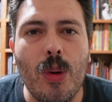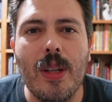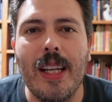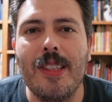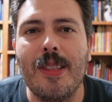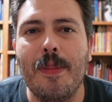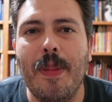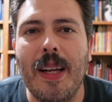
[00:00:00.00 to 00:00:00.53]

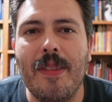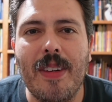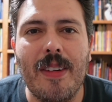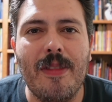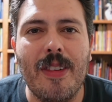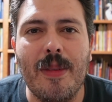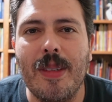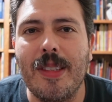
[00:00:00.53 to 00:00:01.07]
gets to benefit
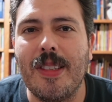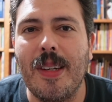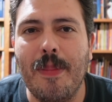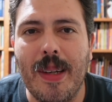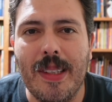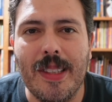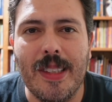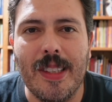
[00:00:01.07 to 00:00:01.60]
from this
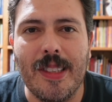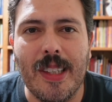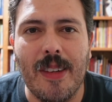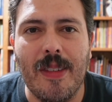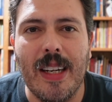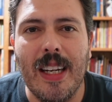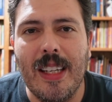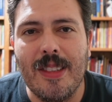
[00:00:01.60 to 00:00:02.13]
amazing
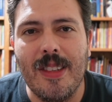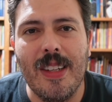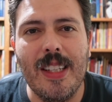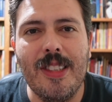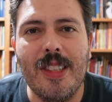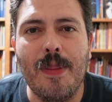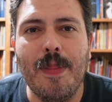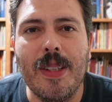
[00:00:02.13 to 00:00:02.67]
discovery. So let's
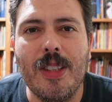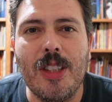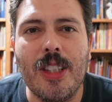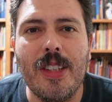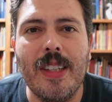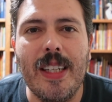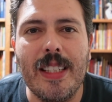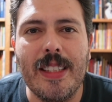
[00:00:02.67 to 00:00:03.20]
jump into
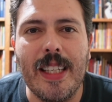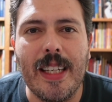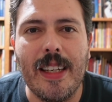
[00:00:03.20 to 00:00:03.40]
Jira and take a